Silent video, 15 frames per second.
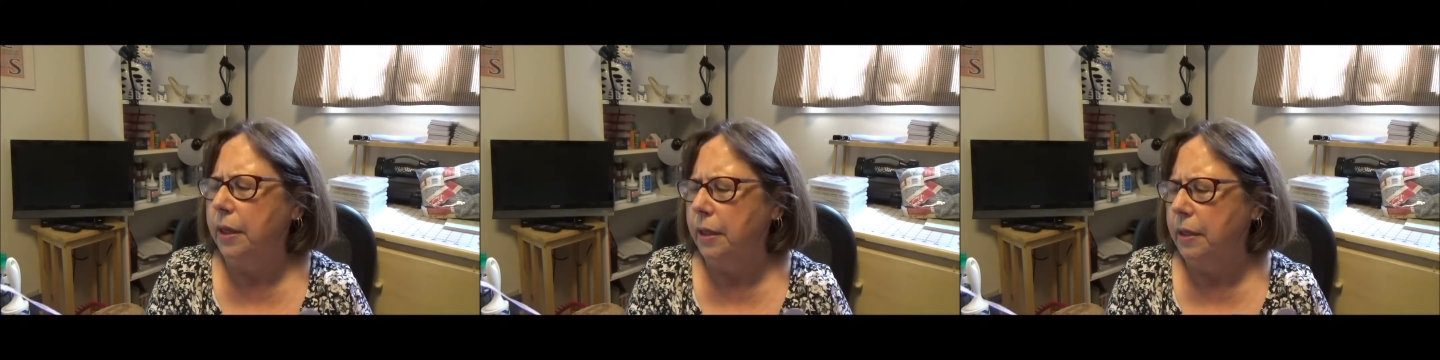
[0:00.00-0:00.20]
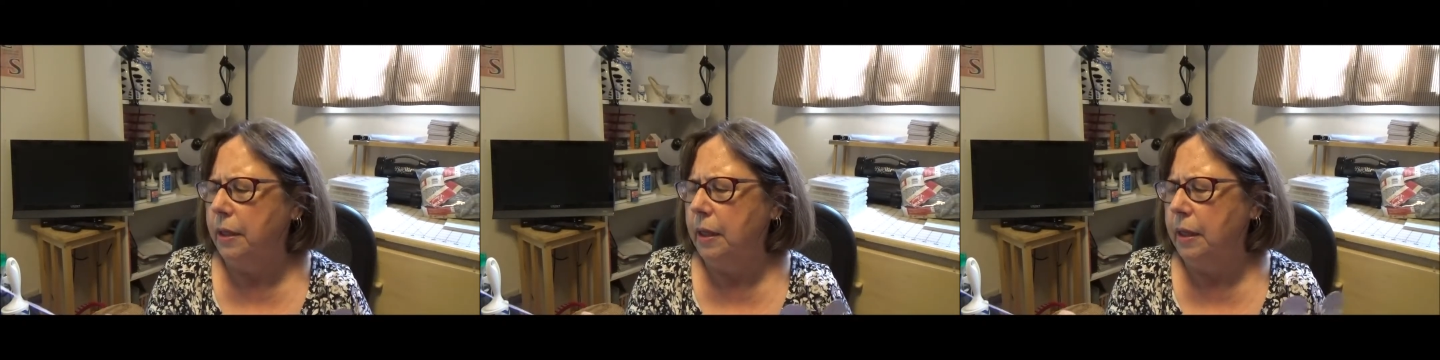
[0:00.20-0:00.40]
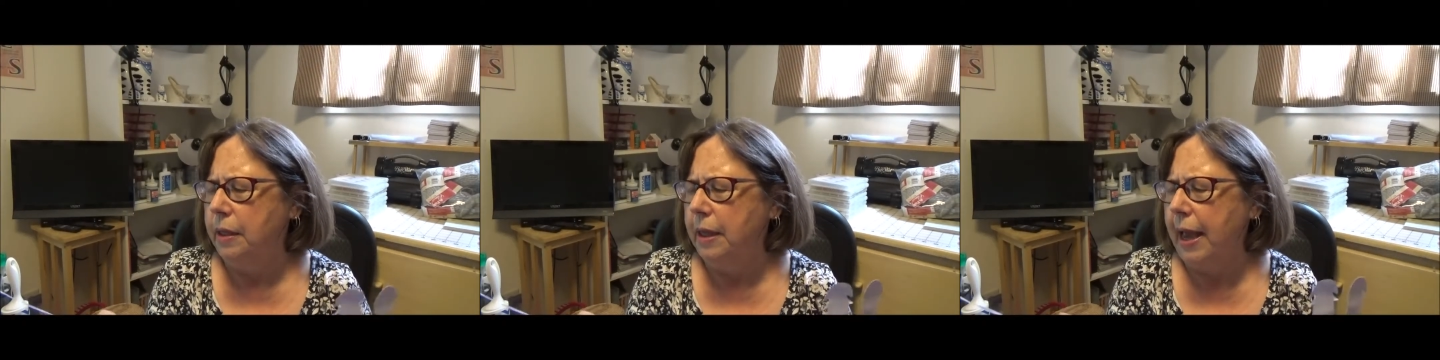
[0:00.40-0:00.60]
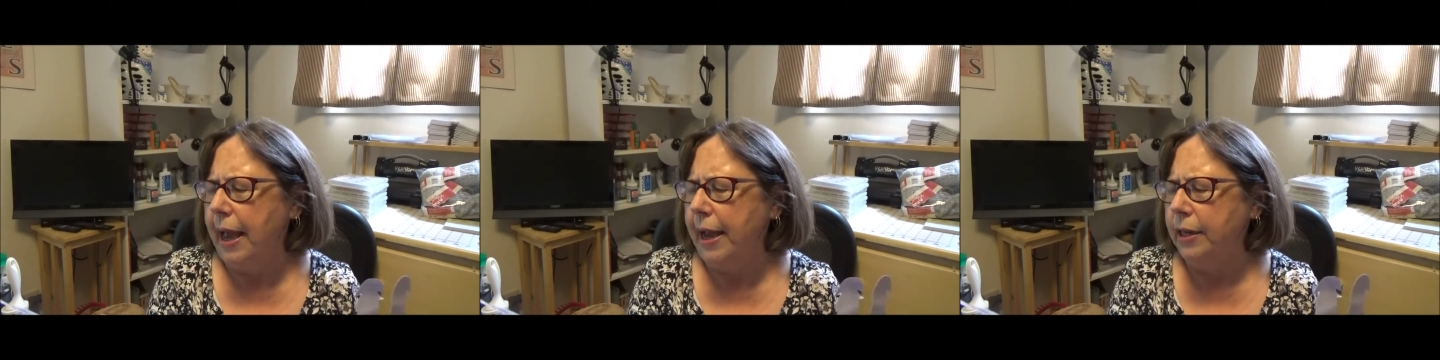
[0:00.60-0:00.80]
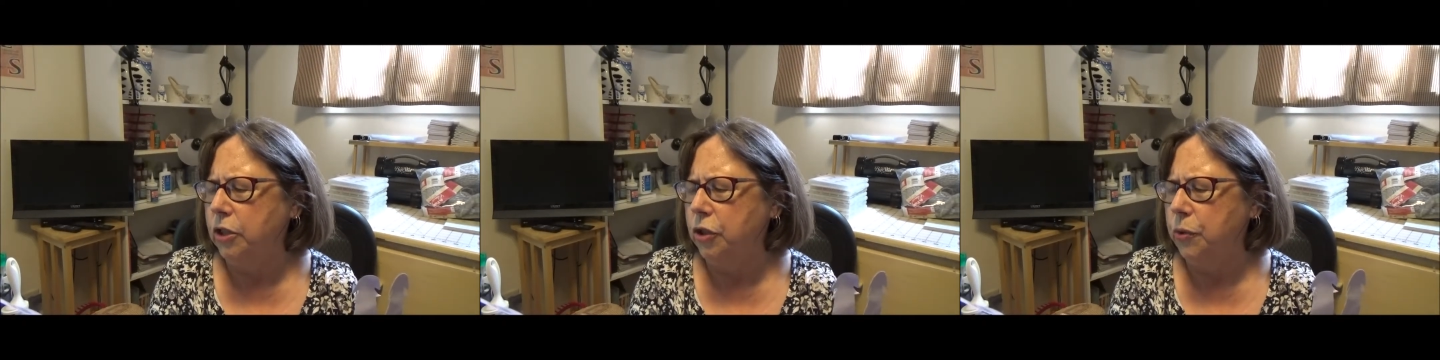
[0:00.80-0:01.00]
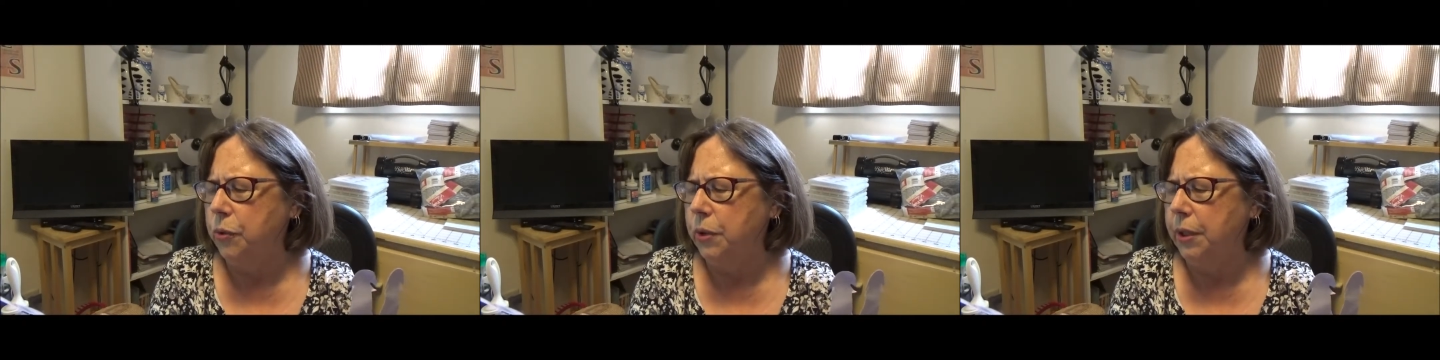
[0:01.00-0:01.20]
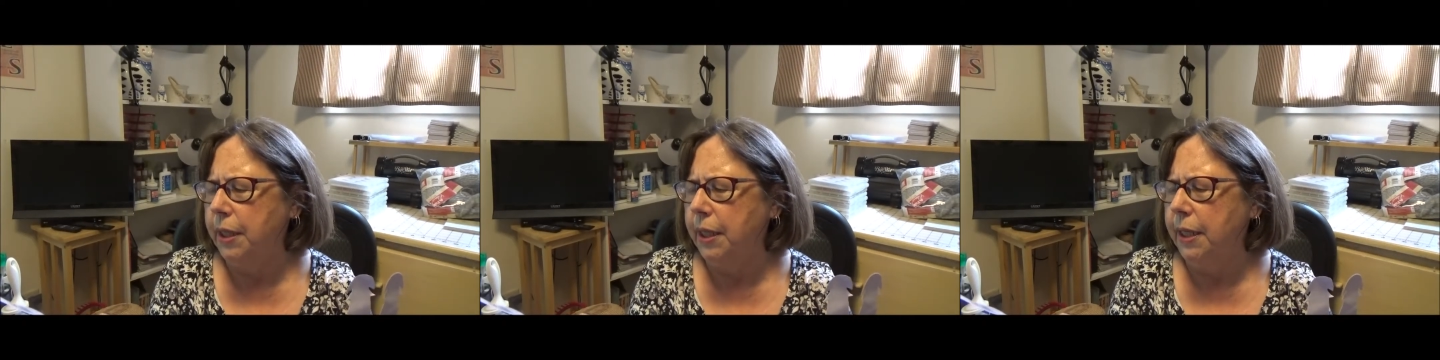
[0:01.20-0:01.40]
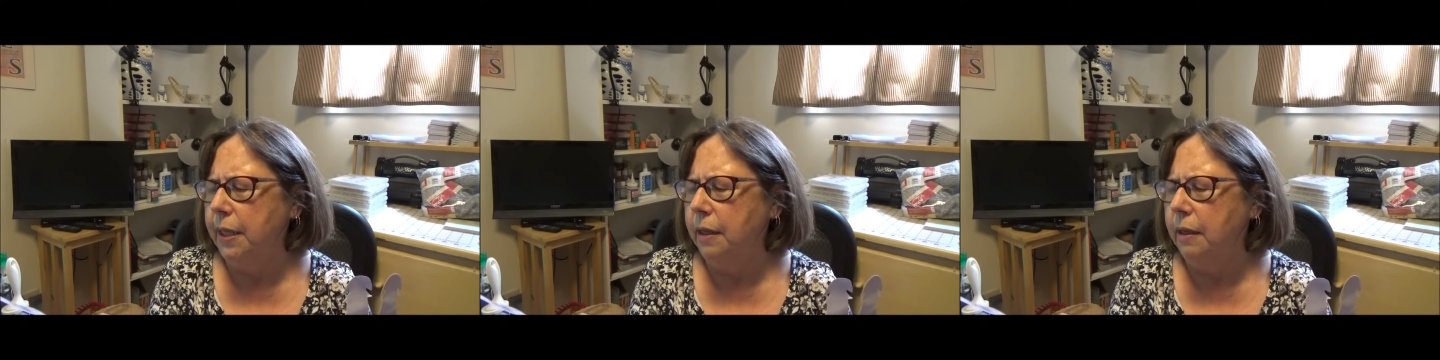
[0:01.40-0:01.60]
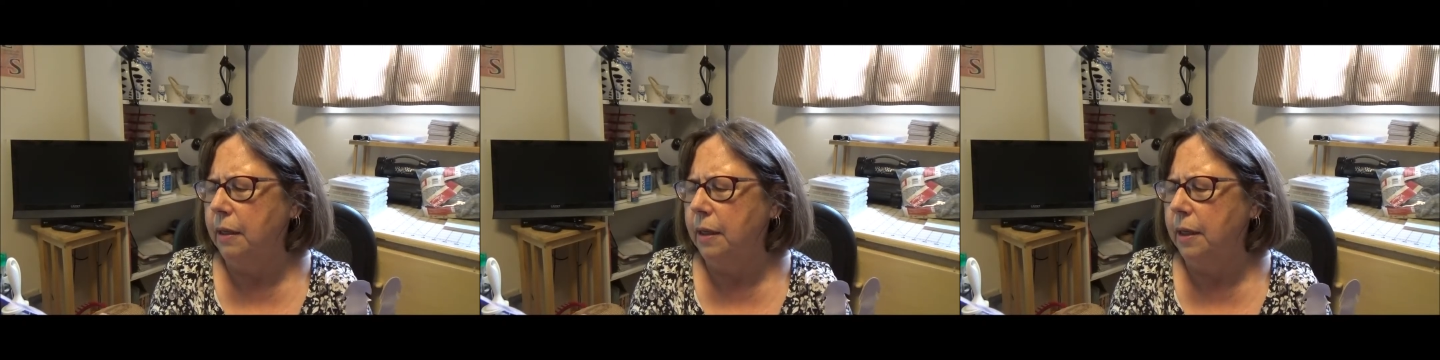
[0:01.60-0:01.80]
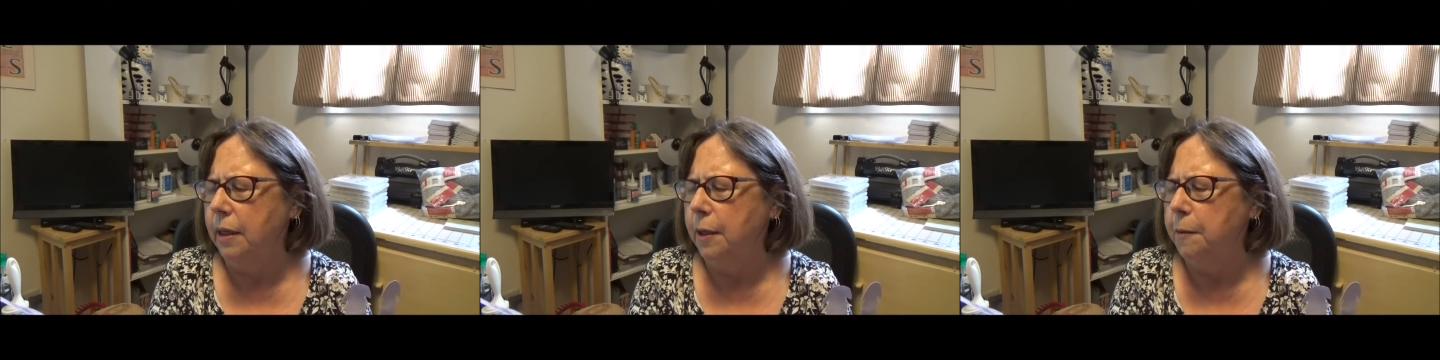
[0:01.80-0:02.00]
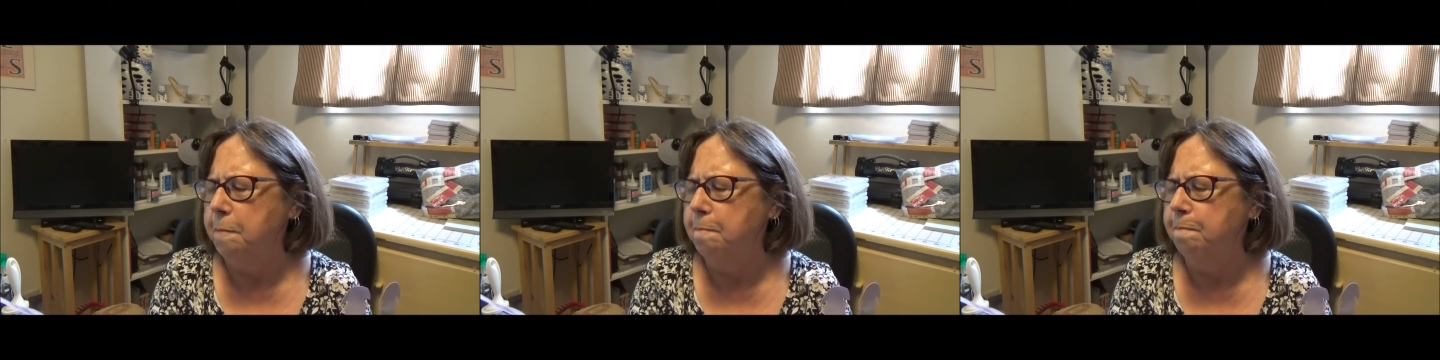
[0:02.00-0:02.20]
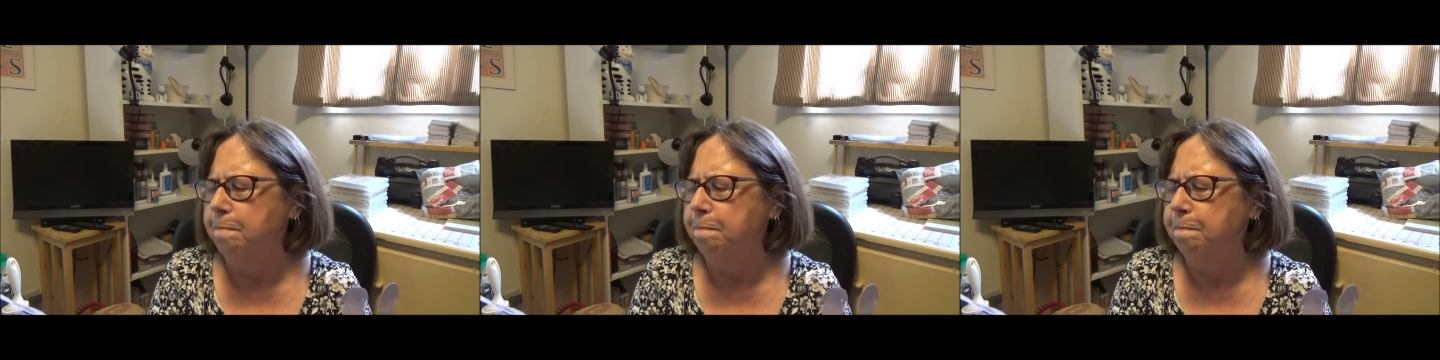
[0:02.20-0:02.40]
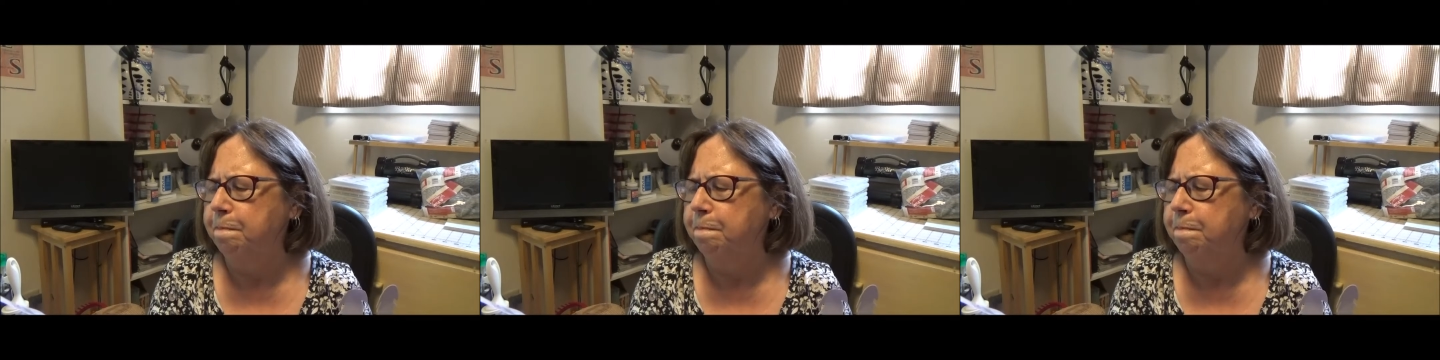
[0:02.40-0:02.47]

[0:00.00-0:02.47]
it is actually um,